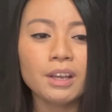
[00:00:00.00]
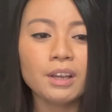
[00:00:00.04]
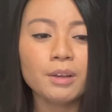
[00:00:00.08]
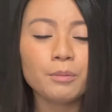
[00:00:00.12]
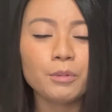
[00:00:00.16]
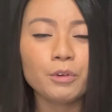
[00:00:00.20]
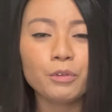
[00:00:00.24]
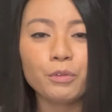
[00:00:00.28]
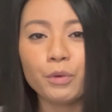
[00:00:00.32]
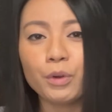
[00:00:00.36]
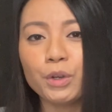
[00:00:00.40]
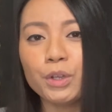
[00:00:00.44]

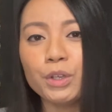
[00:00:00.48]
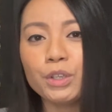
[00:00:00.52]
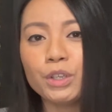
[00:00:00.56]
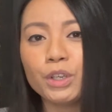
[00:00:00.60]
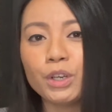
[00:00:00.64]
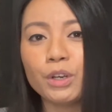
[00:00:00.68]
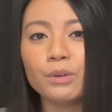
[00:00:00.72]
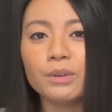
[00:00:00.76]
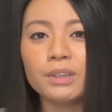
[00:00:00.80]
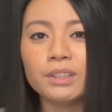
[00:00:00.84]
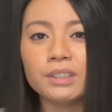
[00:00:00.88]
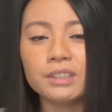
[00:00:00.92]
before you
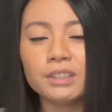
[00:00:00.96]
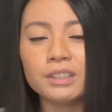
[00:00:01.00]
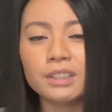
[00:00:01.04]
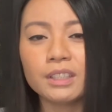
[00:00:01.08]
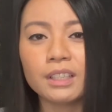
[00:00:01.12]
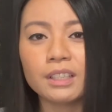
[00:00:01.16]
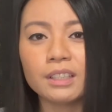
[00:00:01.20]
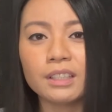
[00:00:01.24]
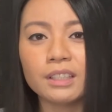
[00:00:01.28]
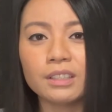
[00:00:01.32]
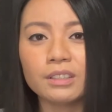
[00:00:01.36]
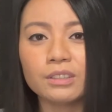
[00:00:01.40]
go into
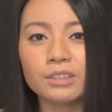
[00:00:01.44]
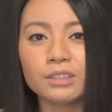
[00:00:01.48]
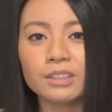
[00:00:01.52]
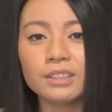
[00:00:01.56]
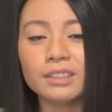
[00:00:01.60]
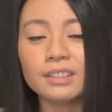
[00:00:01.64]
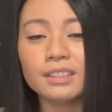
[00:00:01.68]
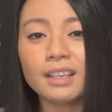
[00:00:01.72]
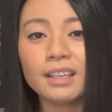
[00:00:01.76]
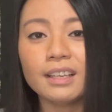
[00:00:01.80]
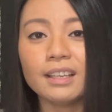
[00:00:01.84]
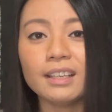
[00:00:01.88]
clinical
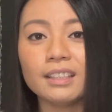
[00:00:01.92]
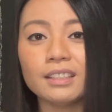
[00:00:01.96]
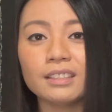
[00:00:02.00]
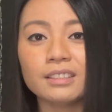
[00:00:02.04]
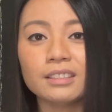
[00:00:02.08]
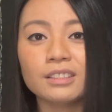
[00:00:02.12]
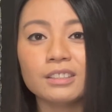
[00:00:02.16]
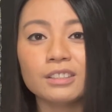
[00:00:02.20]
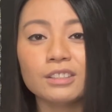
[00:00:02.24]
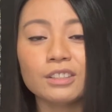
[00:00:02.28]
settings.